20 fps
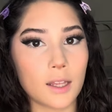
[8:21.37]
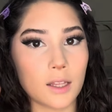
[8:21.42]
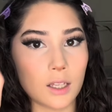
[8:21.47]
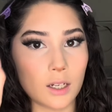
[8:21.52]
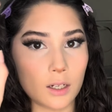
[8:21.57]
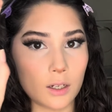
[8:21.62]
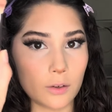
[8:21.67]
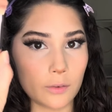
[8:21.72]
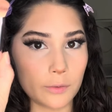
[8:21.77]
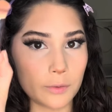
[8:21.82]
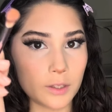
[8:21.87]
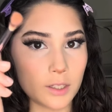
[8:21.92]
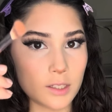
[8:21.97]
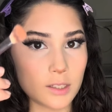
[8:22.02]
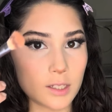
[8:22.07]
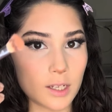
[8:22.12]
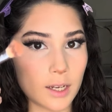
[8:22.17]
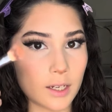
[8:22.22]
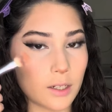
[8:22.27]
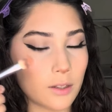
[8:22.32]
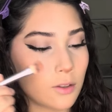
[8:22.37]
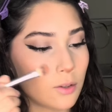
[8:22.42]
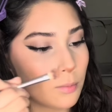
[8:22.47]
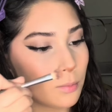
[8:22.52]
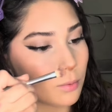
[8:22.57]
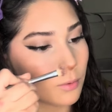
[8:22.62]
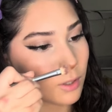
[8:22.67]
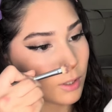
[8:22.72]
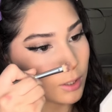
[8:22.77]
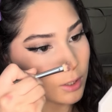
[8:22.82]
then I go in with the side of the
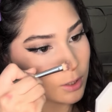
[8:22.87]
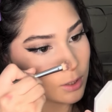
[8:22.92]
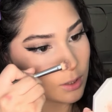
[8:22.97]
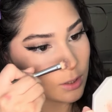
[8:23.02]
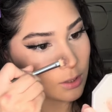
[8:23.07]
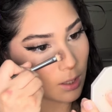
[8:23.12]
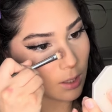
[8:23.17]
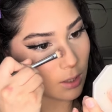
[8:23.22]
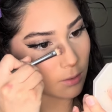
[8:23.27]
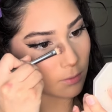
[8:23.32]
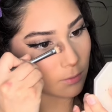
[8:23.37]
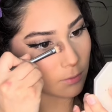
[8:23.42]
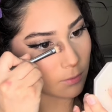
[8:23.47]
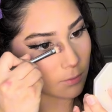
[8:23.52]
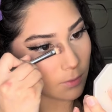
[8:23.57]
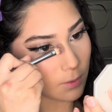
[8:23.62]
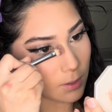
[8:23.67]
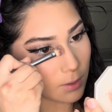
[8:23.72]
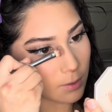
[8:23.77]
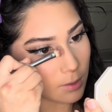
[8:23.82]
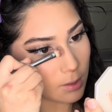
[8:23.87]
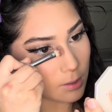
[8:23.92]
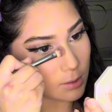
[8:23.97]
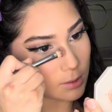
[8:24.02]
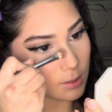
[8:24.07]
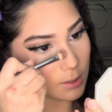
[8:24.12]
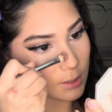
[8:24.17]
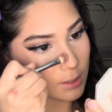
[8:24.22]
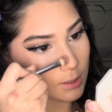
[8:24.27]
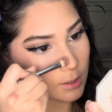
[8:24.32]
brush and very
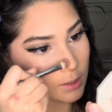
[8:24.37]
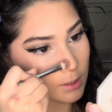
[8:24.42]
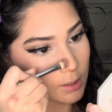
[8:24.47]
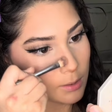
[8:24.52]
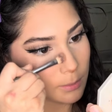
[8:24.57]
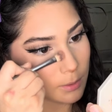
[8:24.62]
lightly,